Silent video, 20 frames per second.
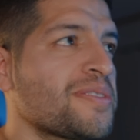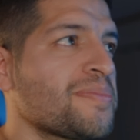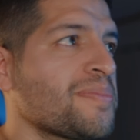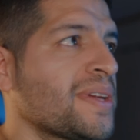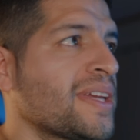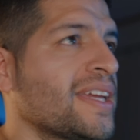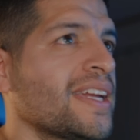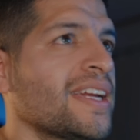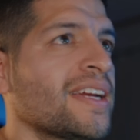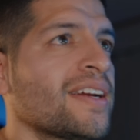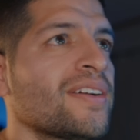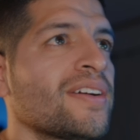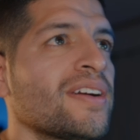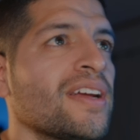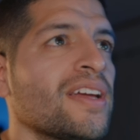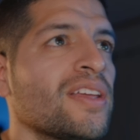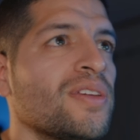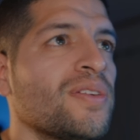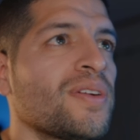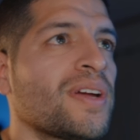here,
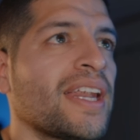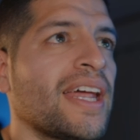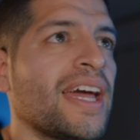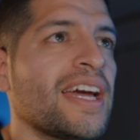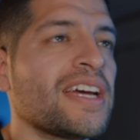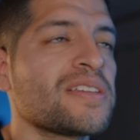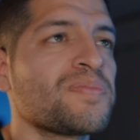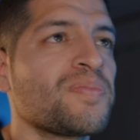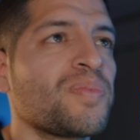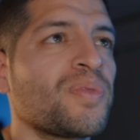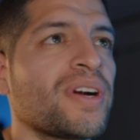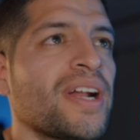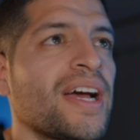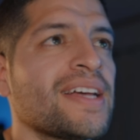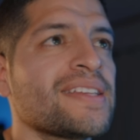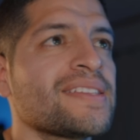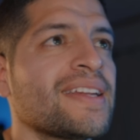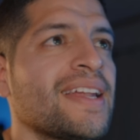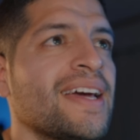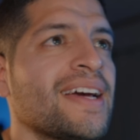you can export
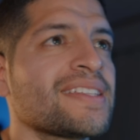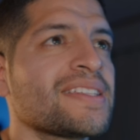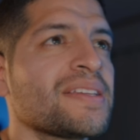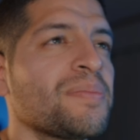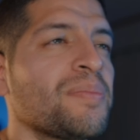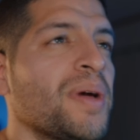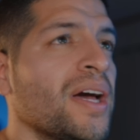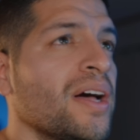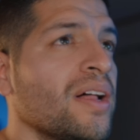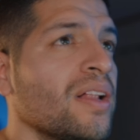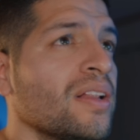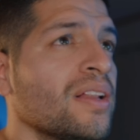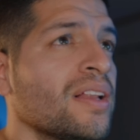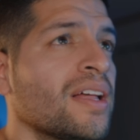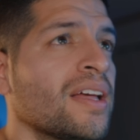as an XML